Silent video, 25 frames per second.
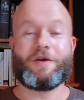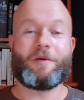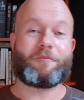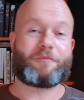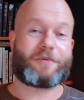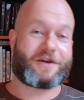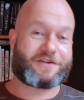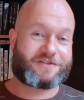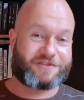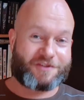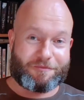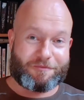
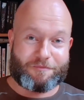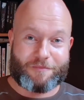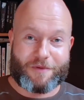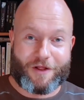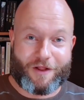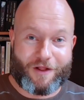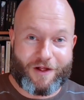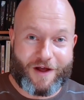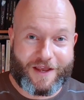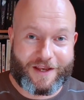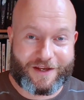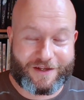Press the
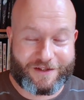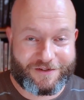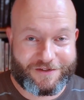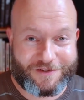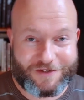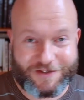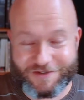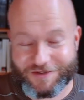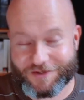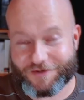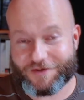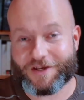bell icon
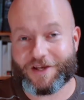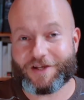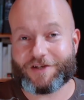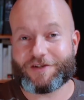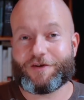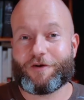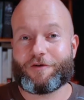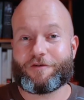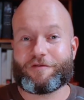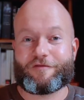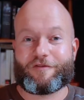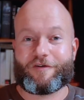so you get
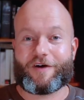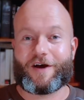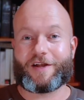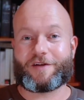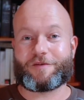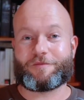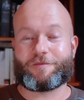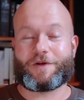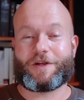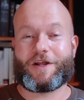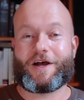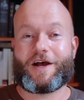
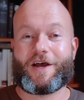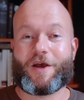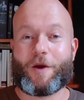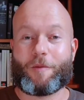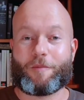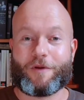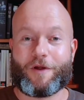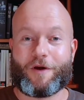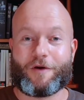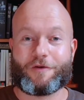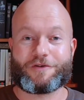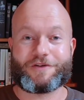notified when I
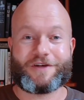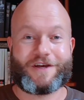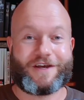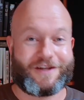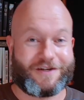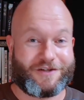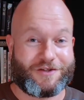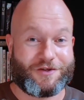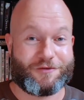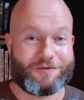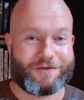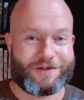upload a
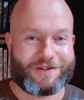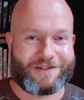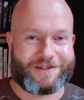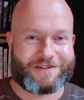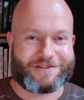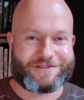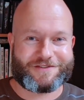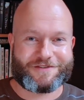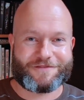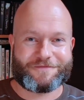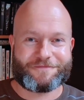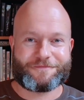new
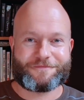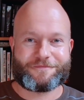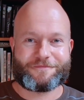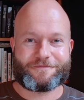release.